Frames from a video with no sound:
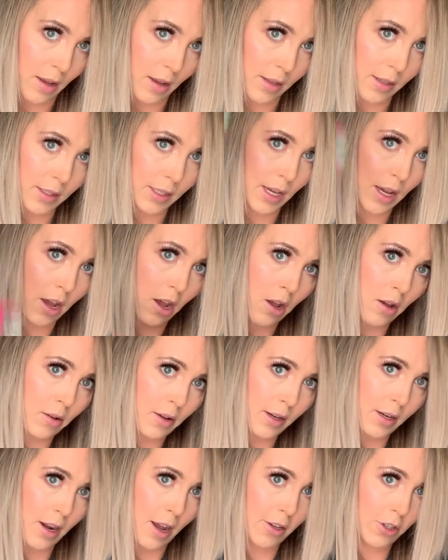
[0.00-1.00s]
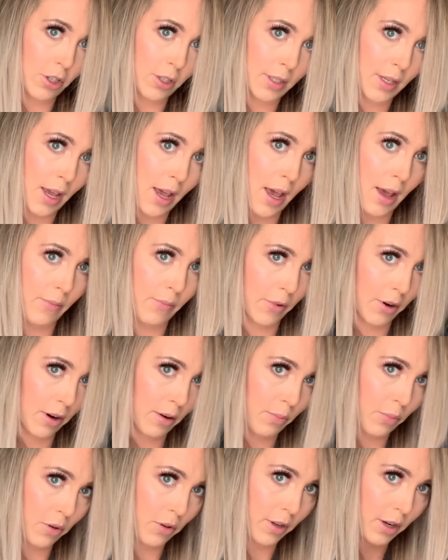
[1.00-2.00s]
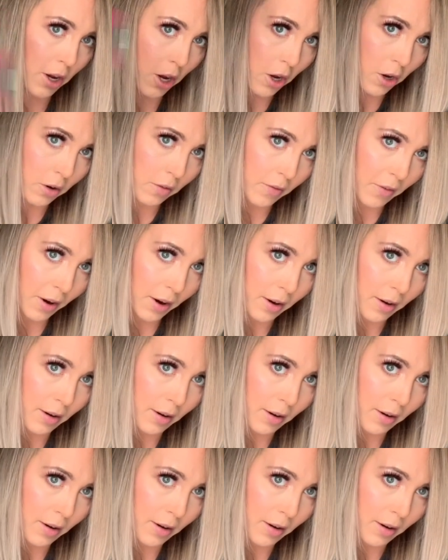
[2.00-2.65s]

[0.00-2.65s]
See how, not just up, we're gonna pull it over.